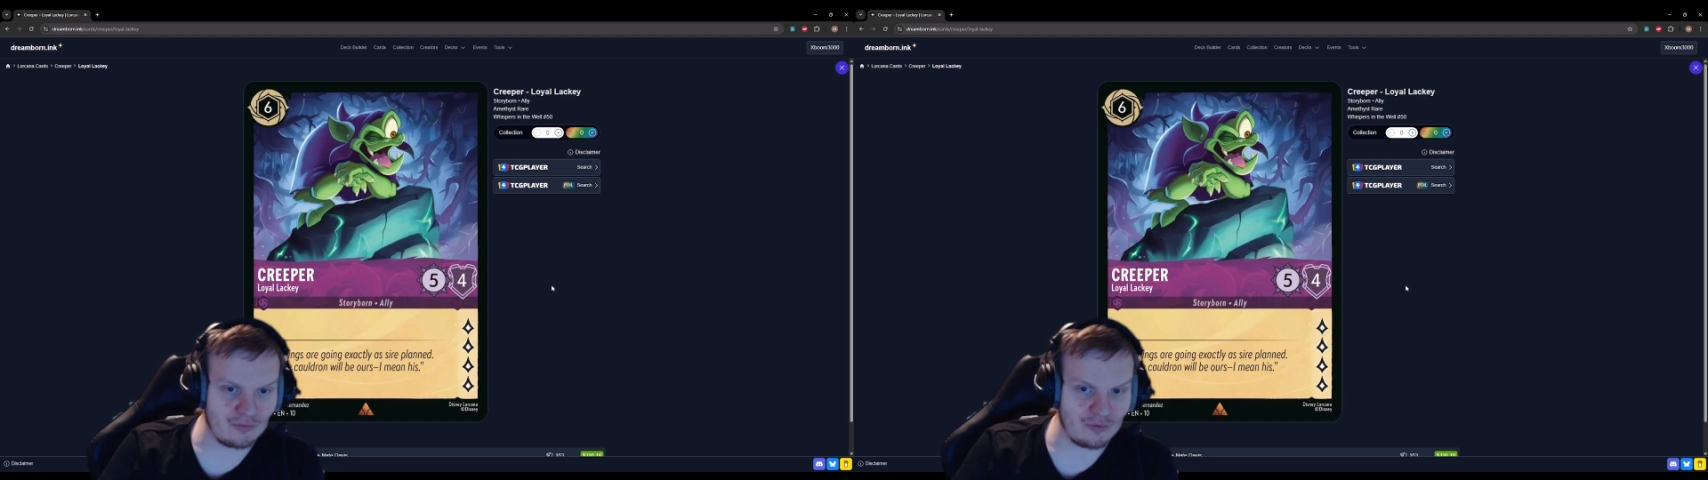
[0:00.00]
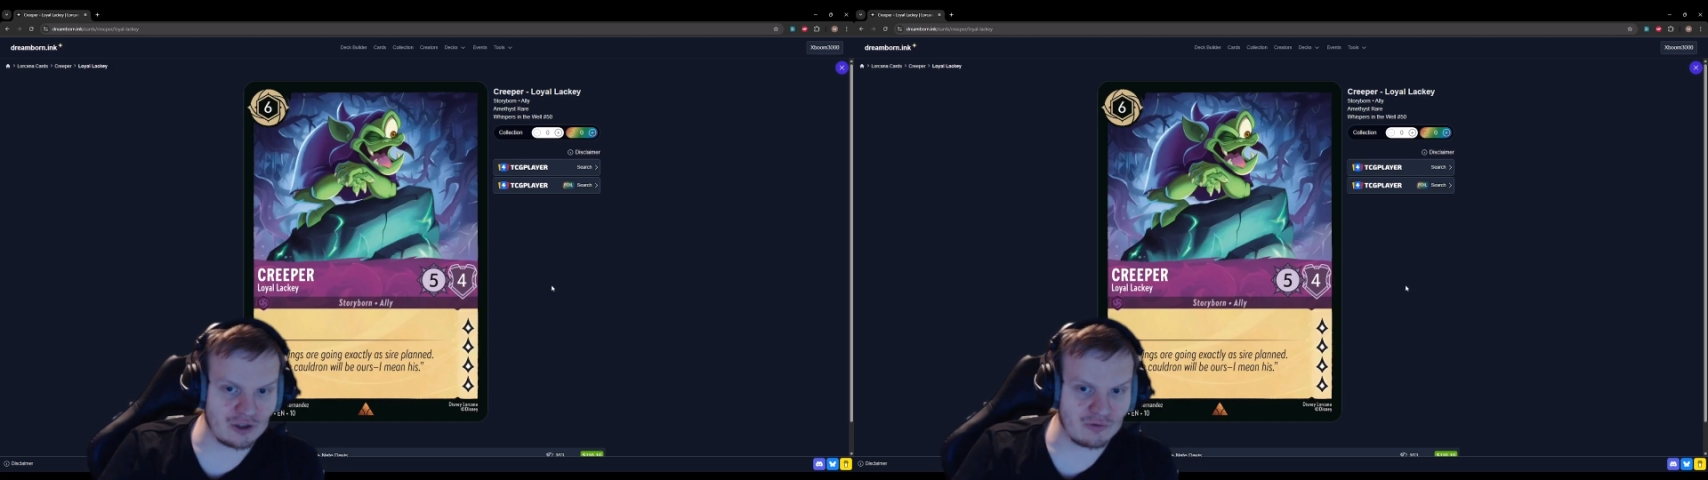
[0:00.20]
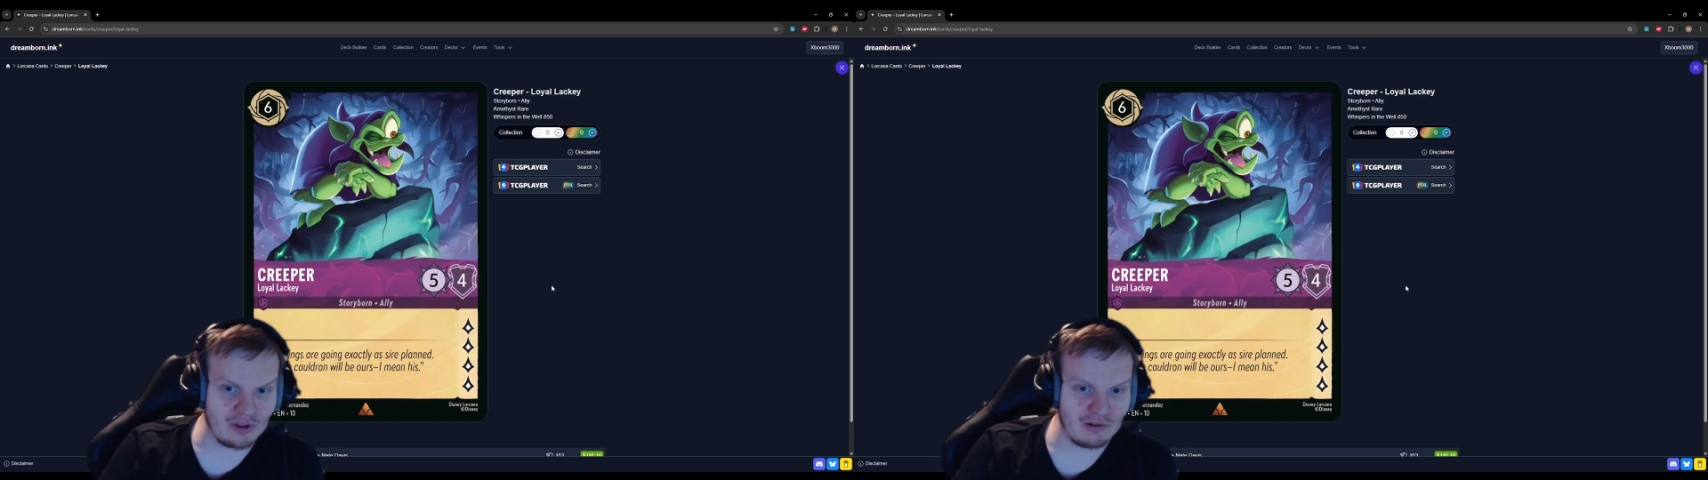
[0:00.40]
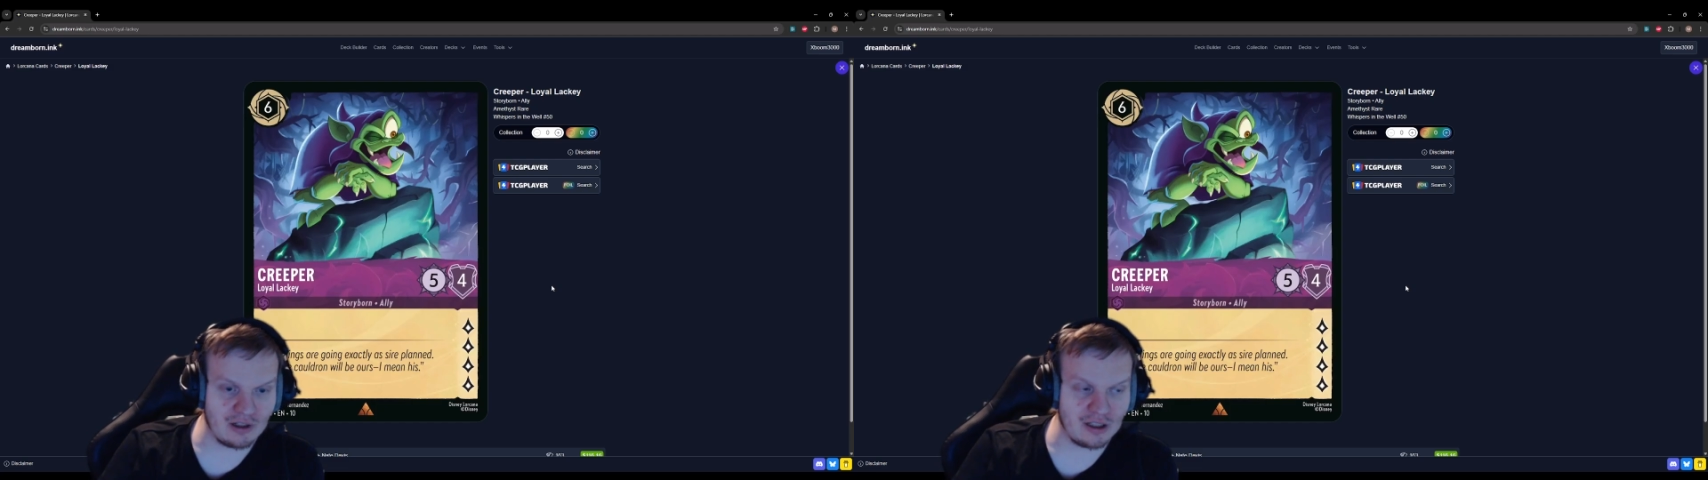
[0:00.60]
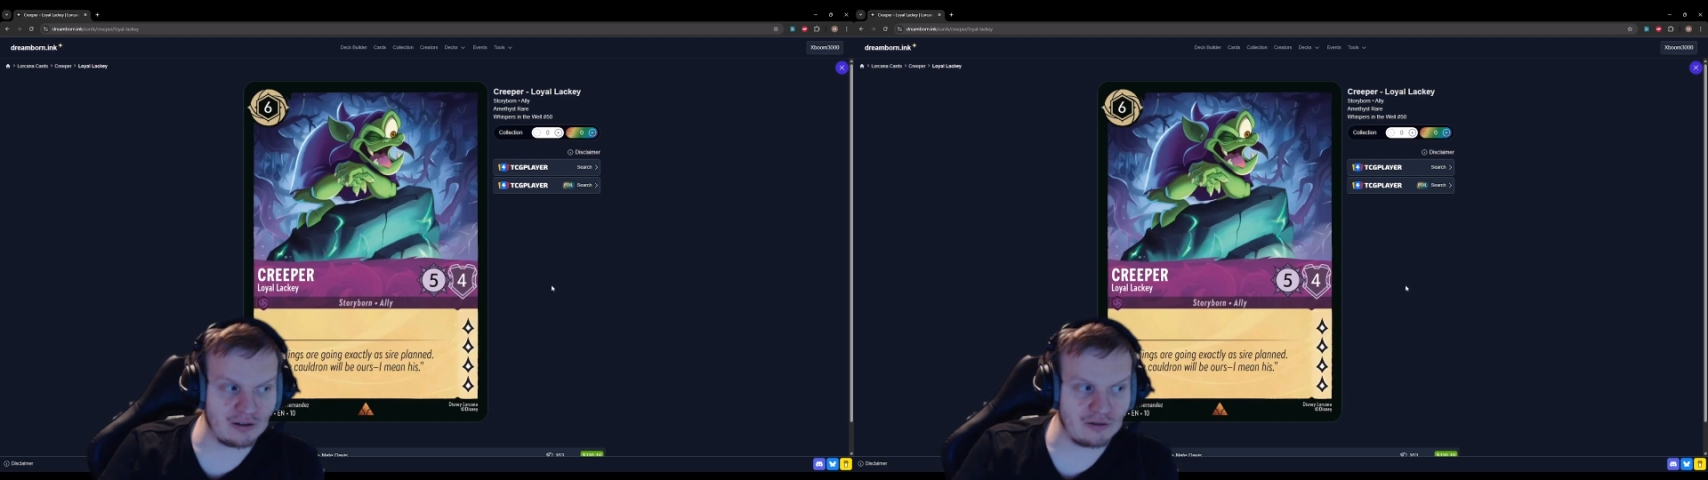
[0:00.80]
which
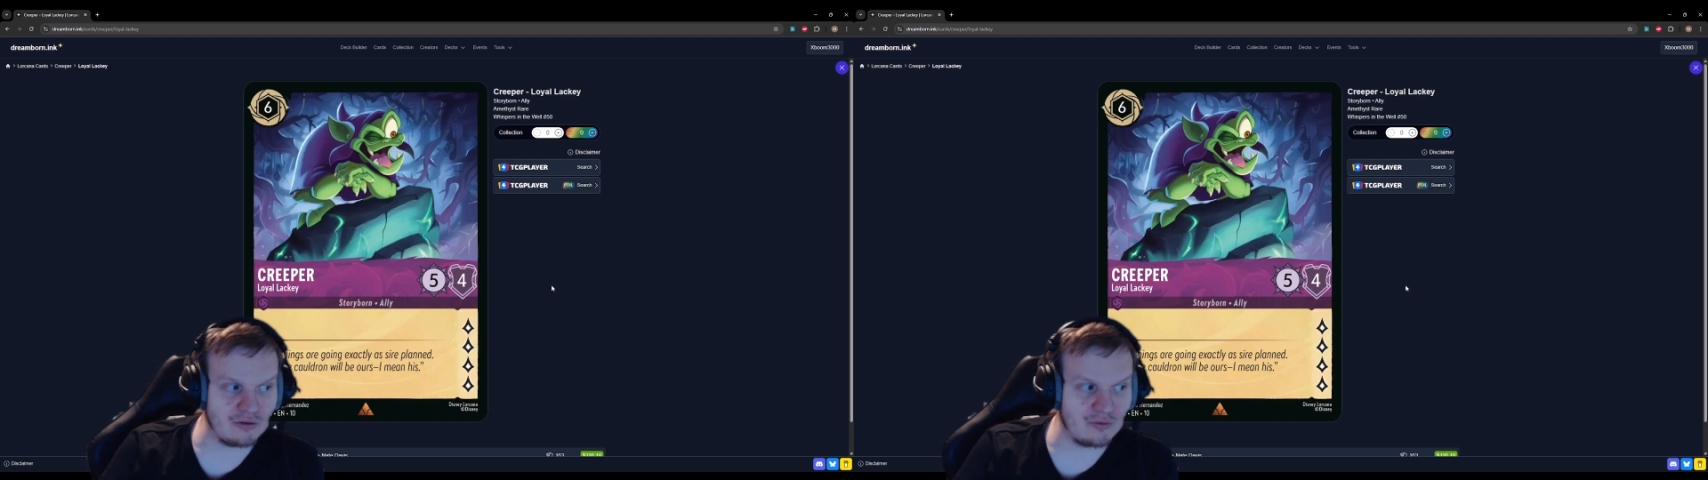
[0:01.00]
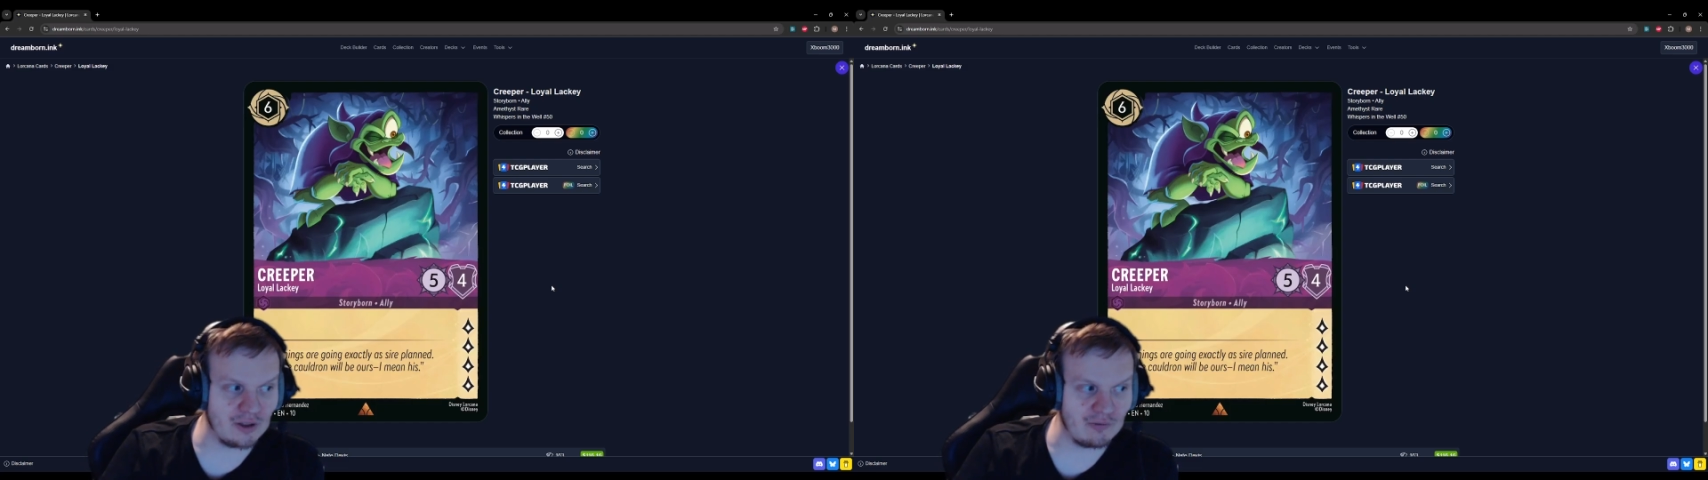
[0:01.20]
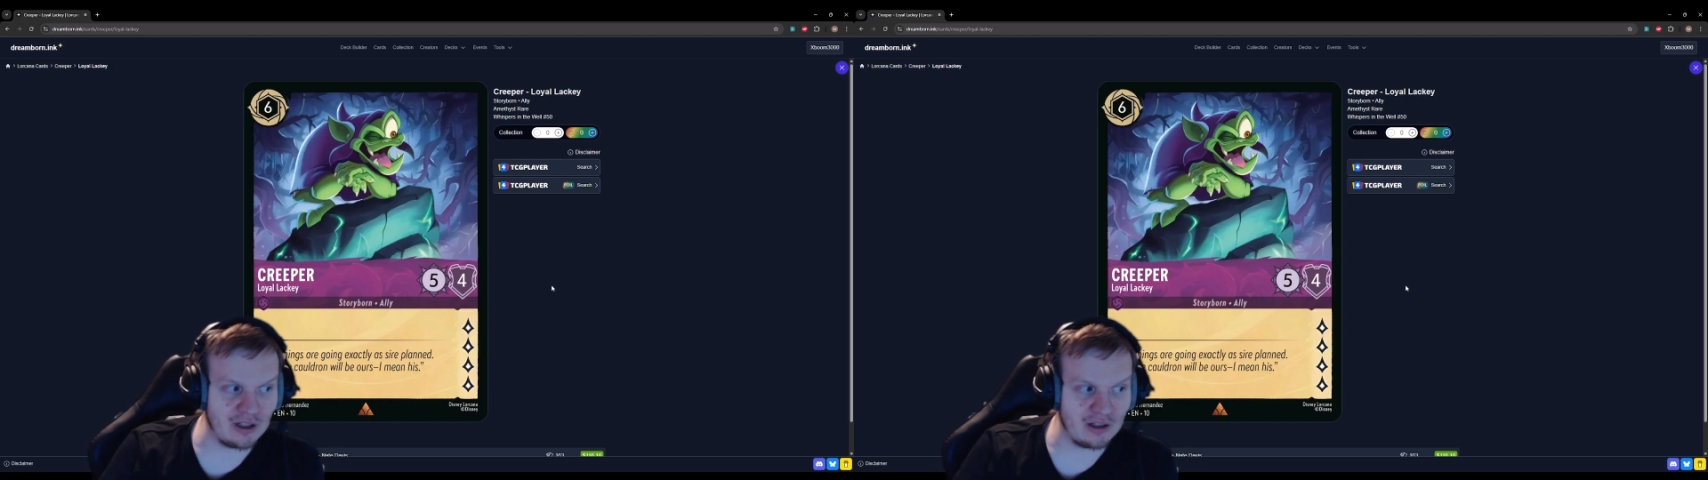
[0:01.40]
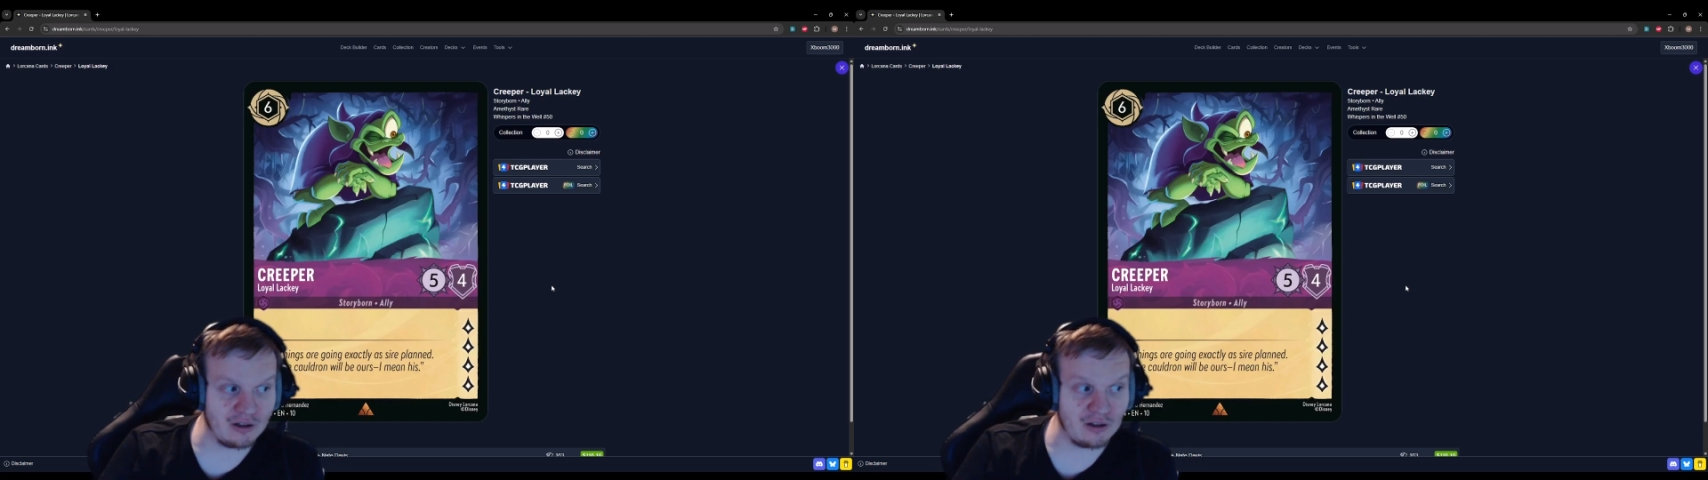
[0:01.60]
we'll get to when we